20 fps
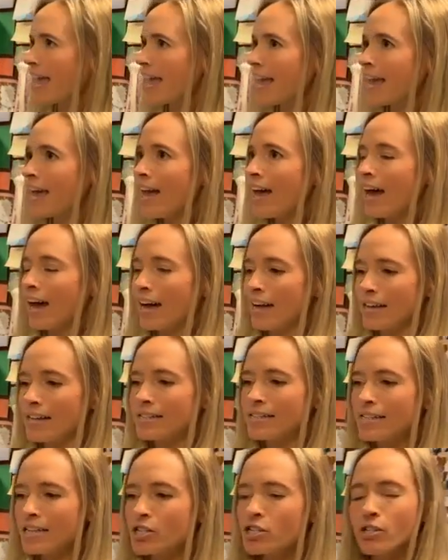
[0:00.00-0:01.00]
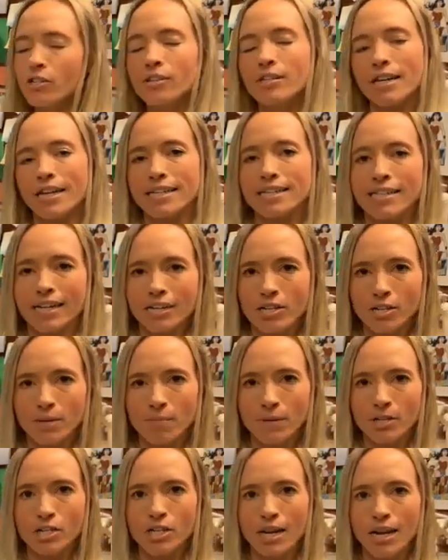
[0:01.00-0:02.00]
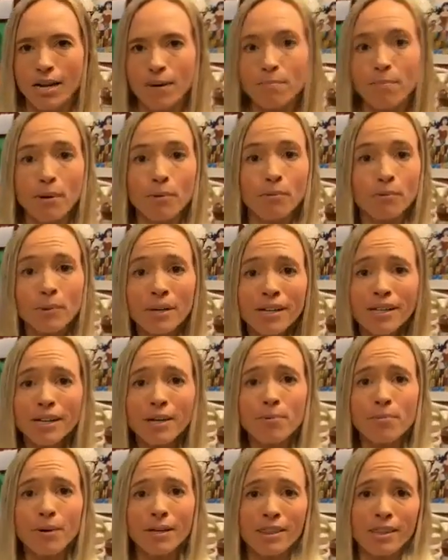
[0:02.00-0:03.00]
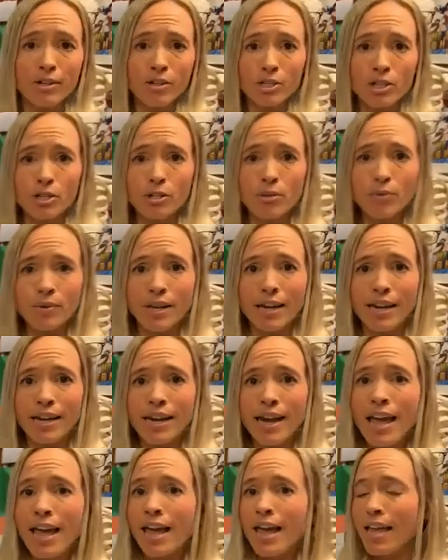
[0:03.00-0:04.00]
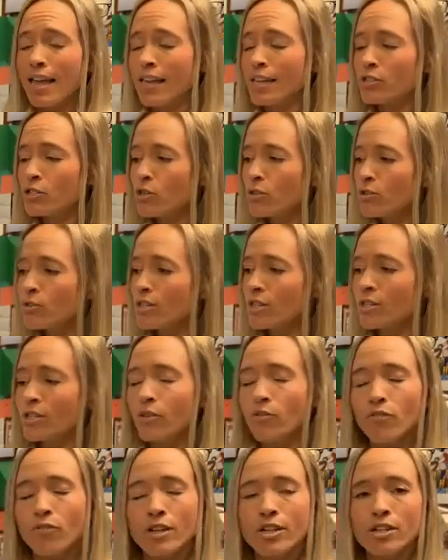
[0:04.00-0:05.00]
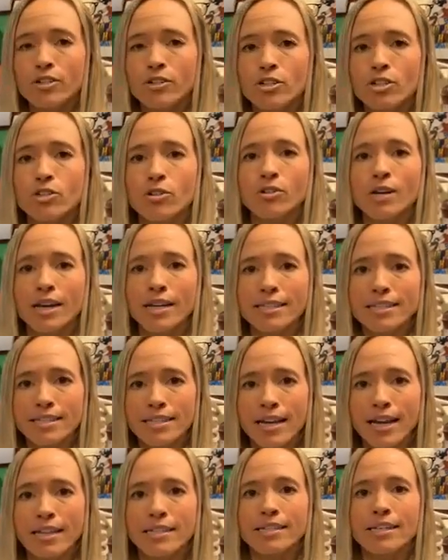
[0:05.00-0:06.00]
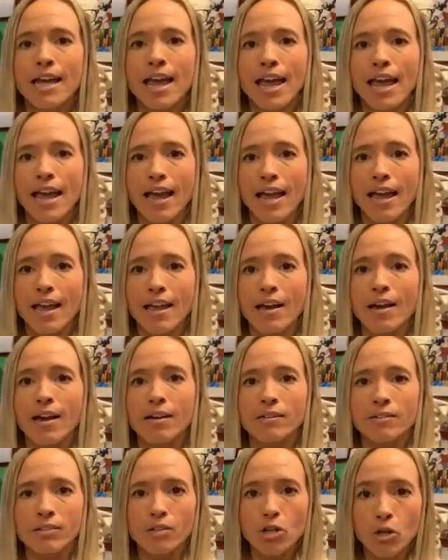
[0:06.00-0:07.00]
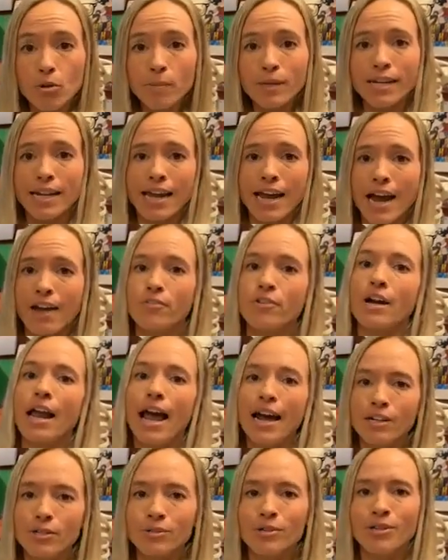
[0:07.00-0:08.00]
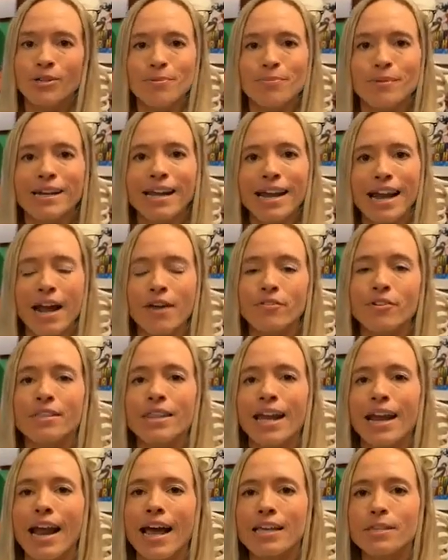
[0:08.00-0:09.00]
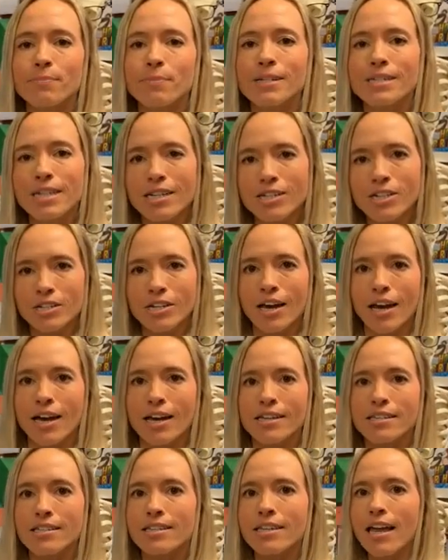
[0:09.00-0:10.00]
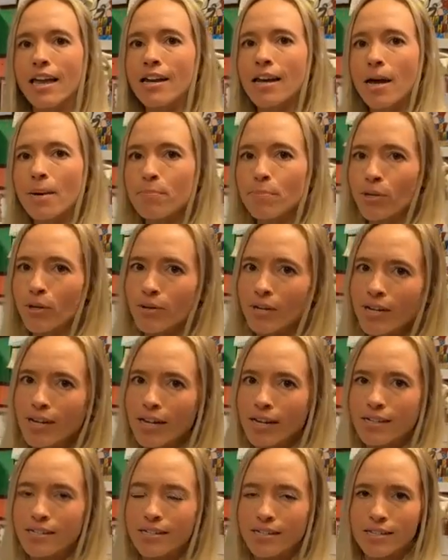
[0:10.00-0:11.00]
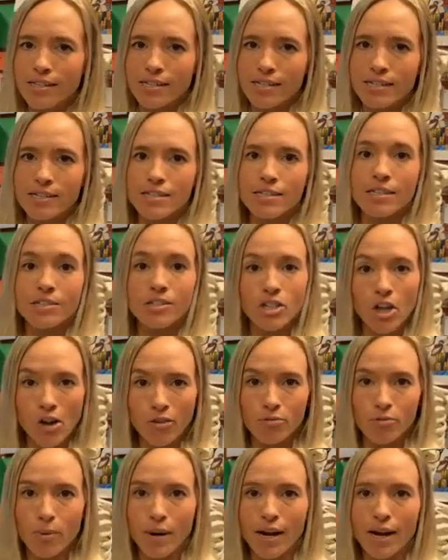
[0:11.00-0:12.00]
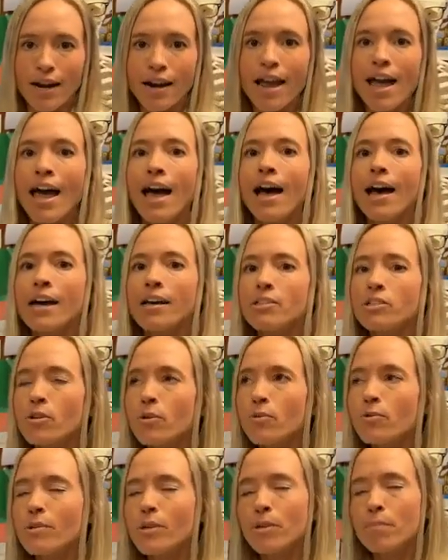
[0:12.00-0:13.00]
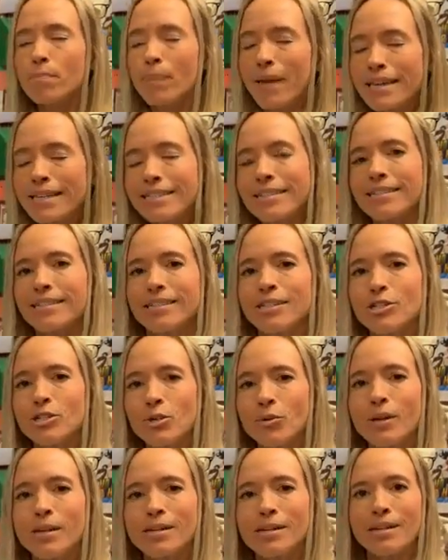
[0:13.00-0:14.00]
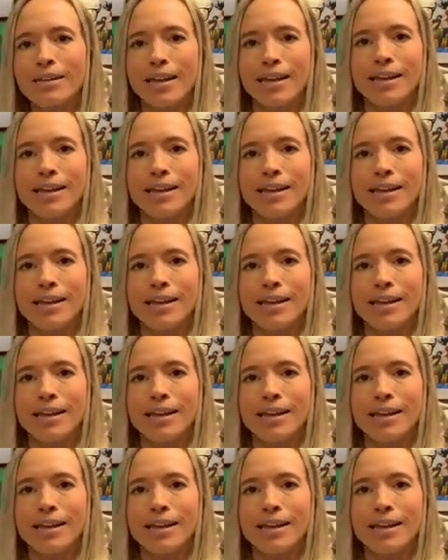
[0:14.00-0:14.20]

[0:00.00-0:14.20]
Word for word: a, a digital dissection machine, but really what they're doing is using their fingers to dissect a human cadaver, an actual human cadaver that has been digitized and uploaded into this software. Uh, so they're basically doing